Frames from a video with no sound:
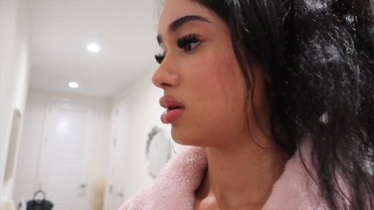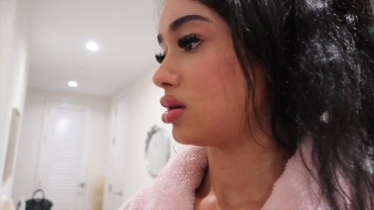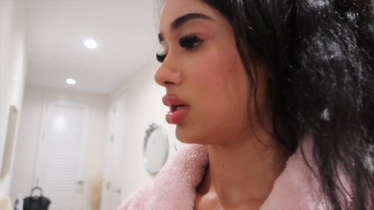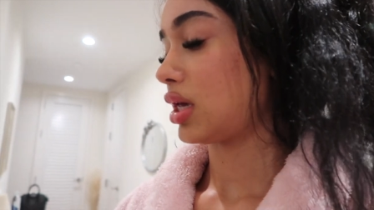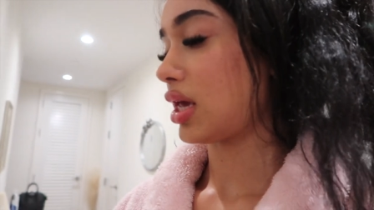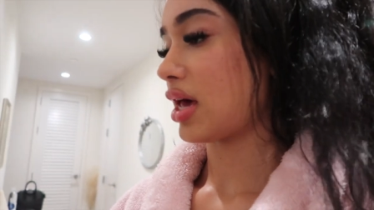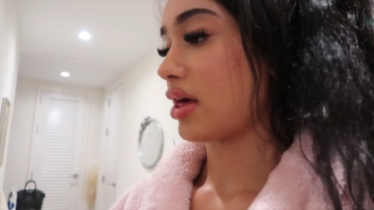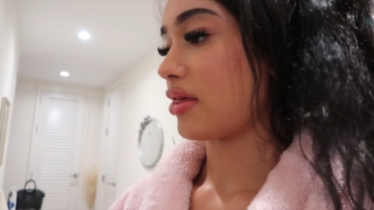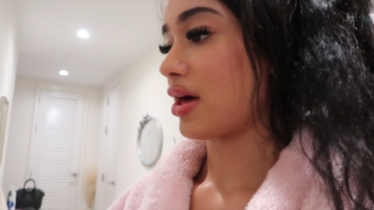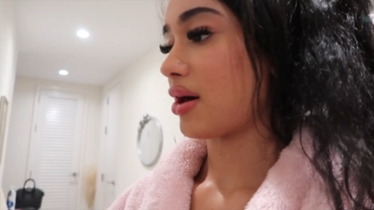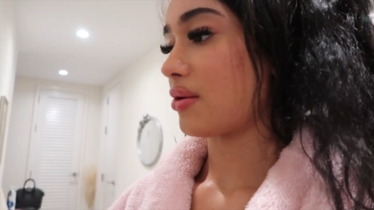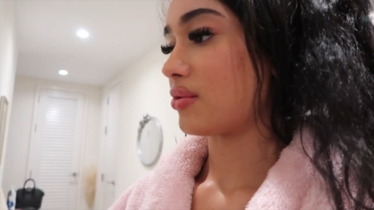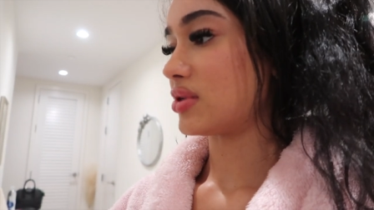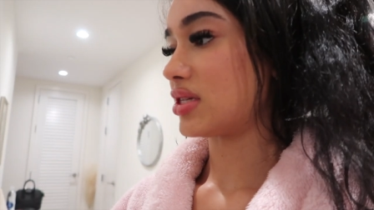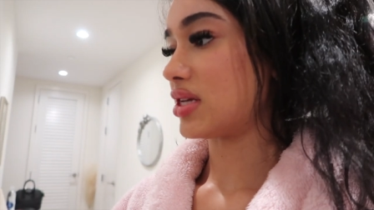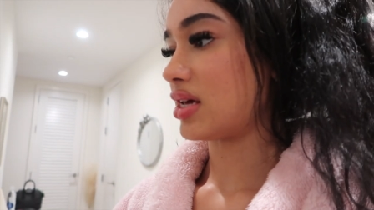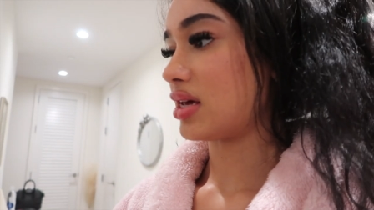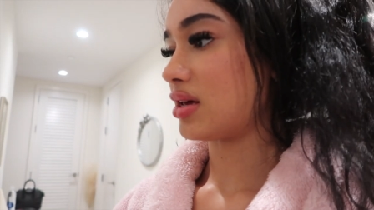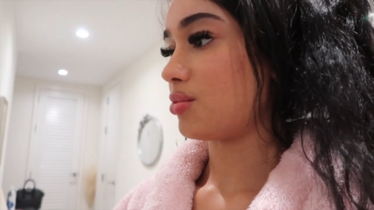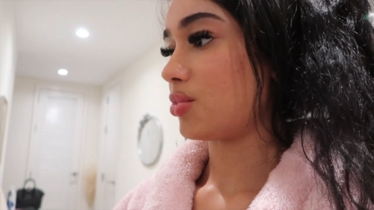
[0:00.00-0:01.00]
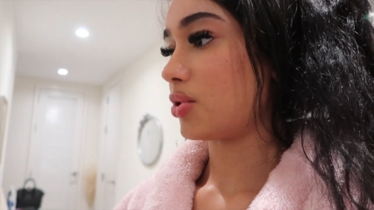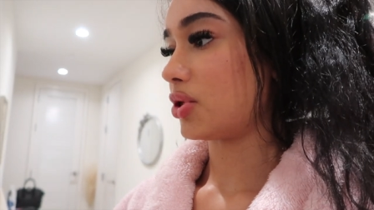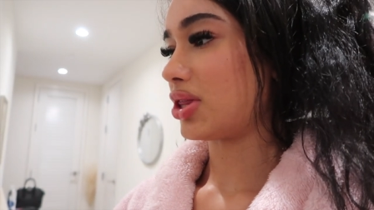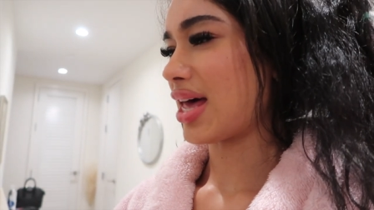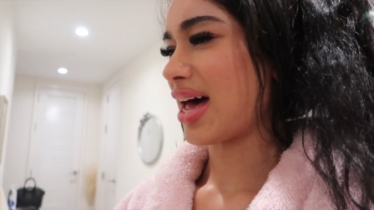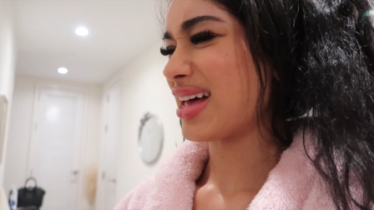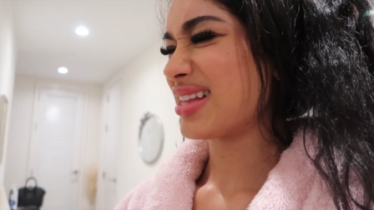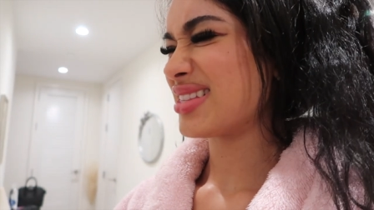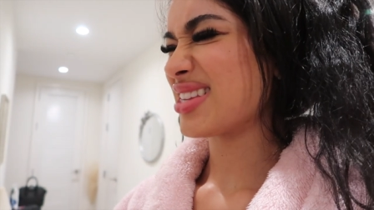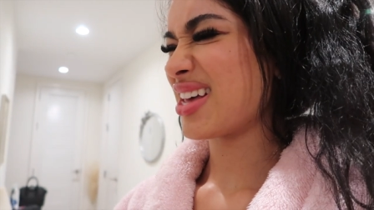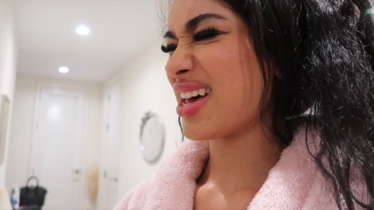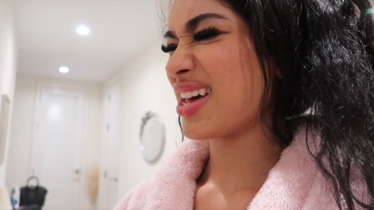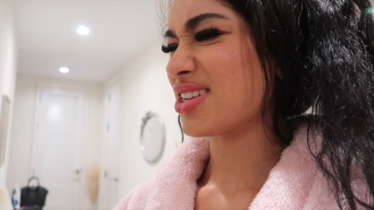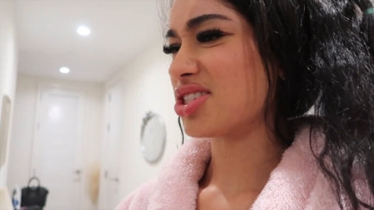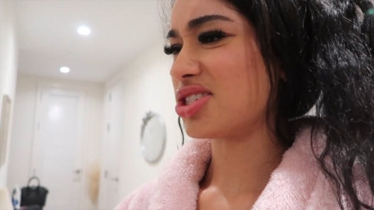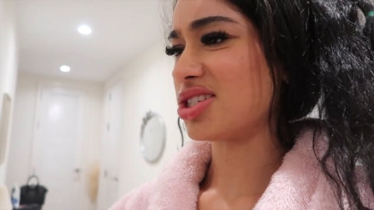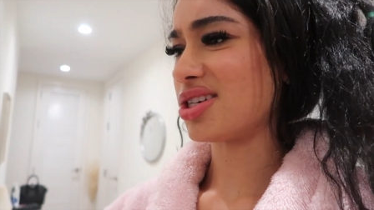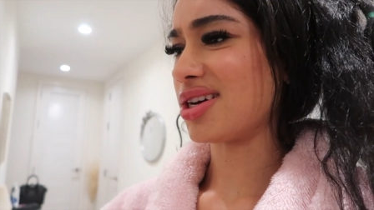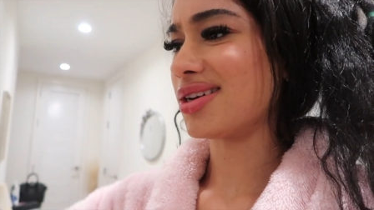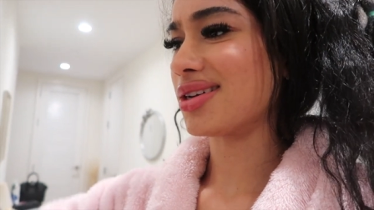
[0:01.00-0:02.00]
yeah that was it but that's like
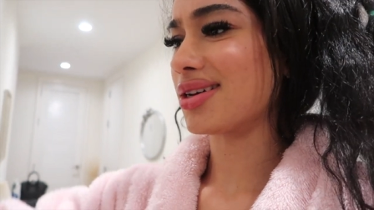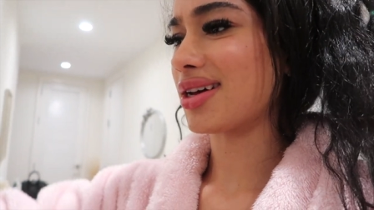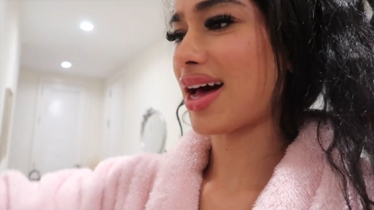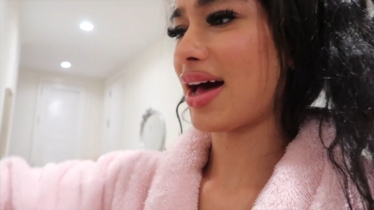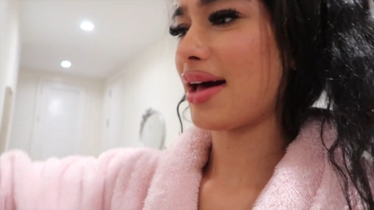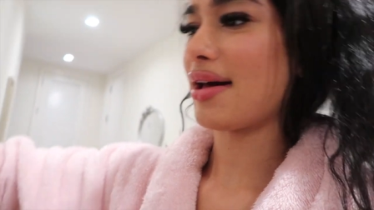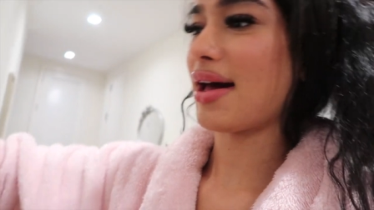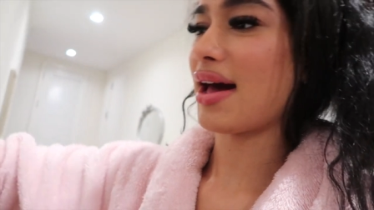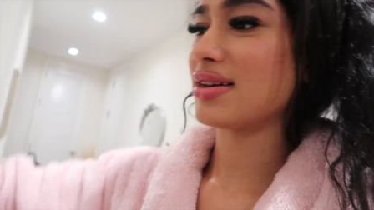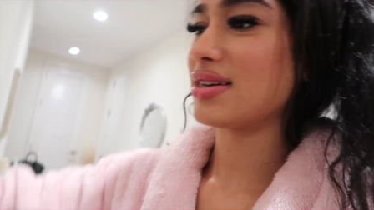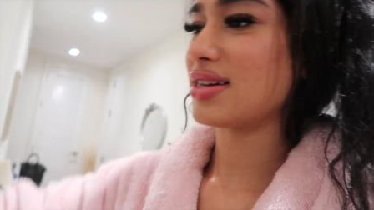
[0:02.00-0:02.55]
junk I,